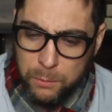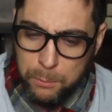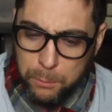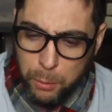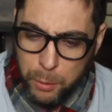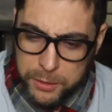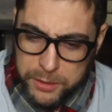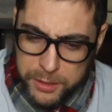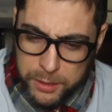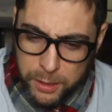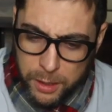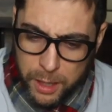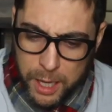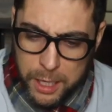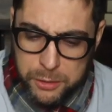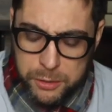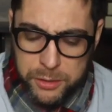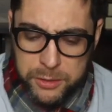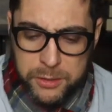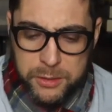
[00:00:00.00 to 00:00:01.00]
point to
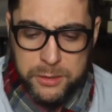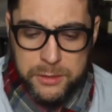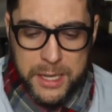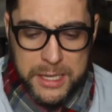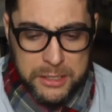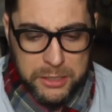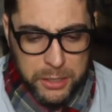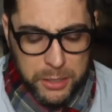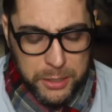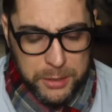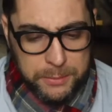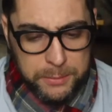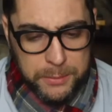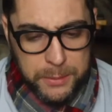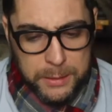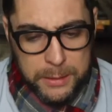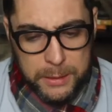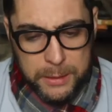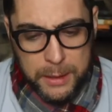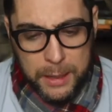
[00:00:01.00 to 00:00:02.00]
Colossians. That's good.
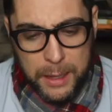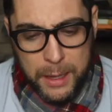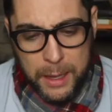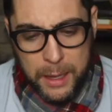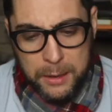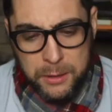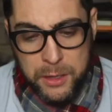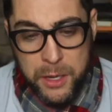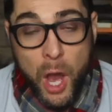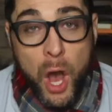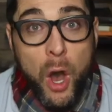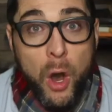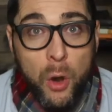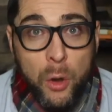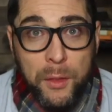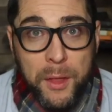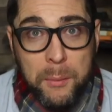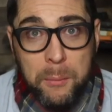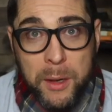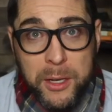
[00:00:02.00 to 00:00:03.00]

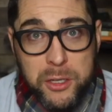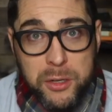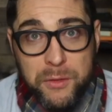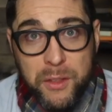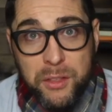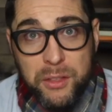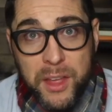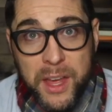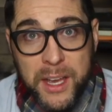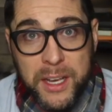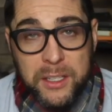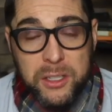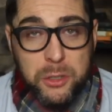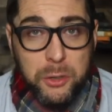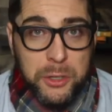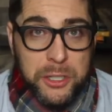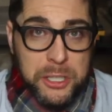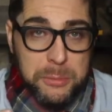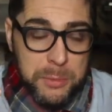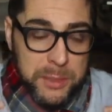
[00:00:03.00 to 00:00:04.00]
Know that much of the things,
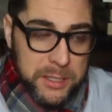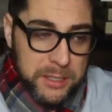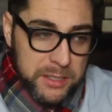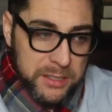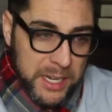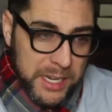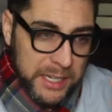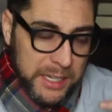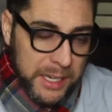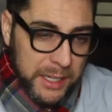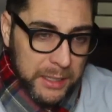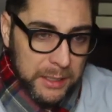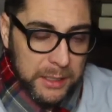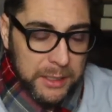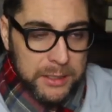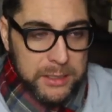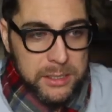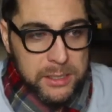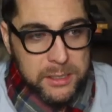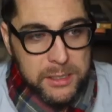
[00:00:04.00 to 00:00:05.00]
Christmas, St.
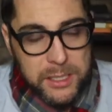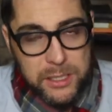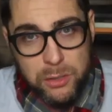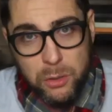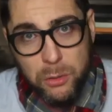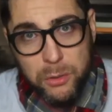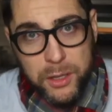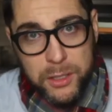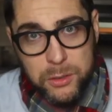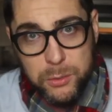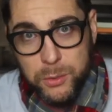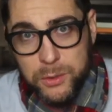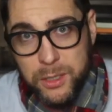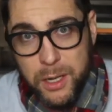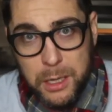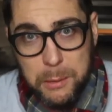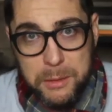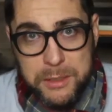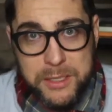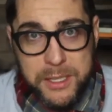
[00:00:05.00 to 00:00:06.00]
Nicholas, these whole things, we'll
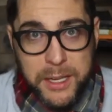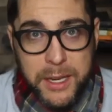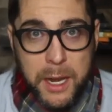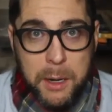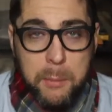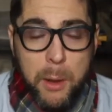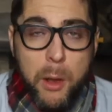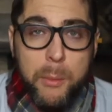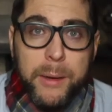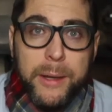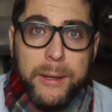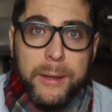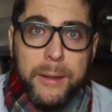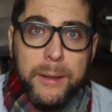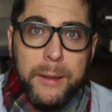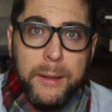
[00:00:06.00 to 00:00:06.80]
talk about Santa in a moment.